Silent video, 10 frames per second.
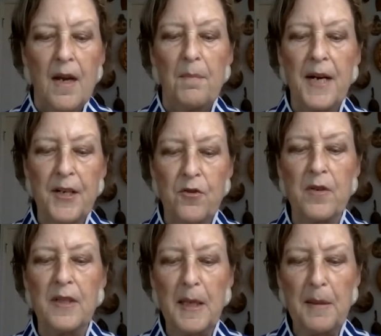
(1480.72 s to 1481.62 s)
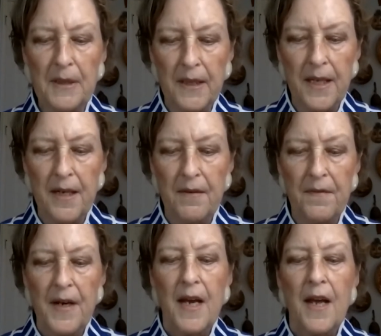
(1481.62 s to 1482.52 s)
But I truly
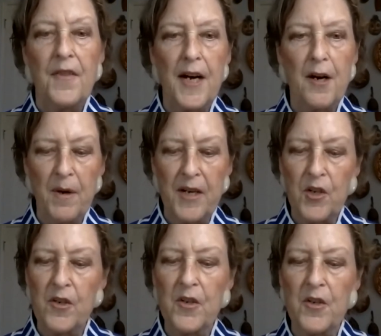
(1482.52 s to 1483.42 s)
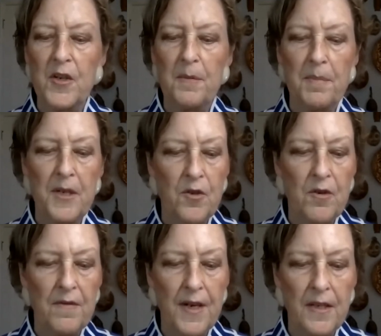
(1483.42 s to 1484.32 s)
believe that our returned Peace
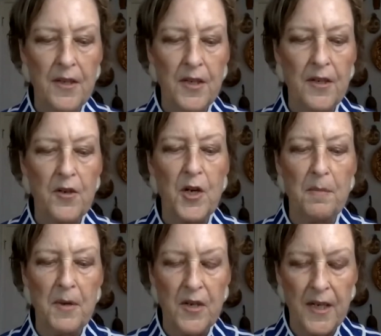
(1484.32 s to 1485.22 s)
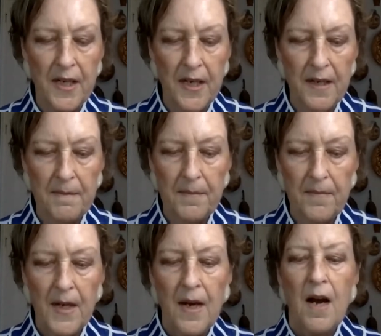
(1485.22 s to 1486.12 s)
Corps volunteer community,
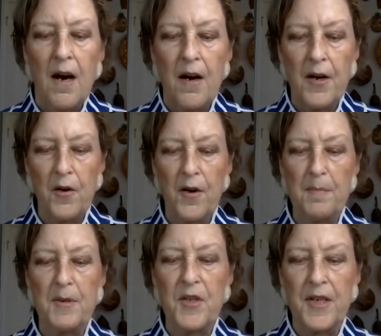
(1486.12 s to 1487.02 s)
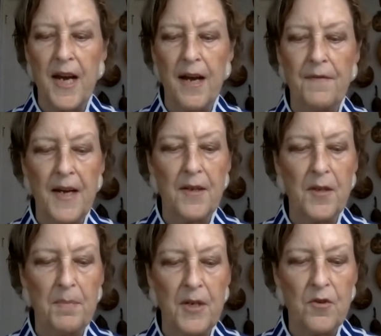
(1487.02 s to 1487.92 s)
our incredible staff, and the
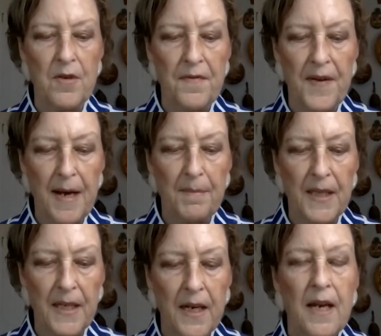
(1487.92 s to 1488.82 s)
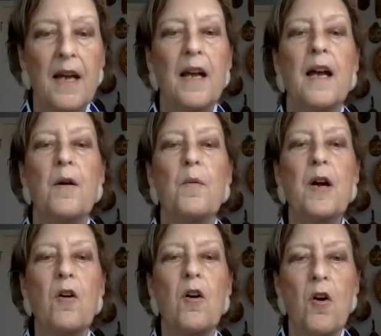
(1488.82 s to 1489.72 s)
Peace Corps family, we
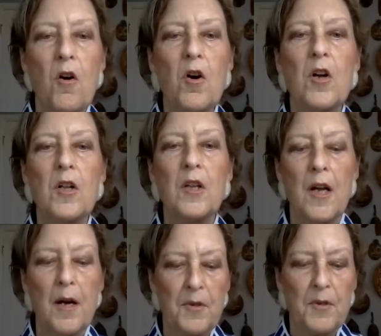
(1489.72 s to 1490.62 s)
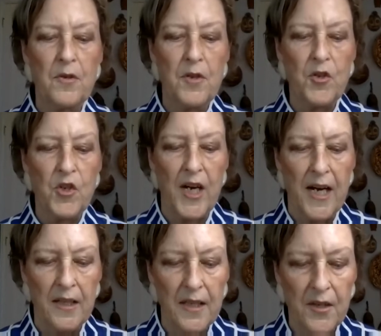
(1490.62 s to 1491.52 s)
are all up to this
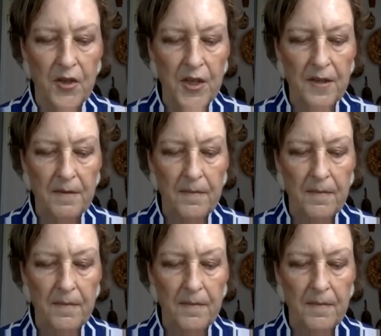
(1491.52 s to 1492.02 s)
challenge.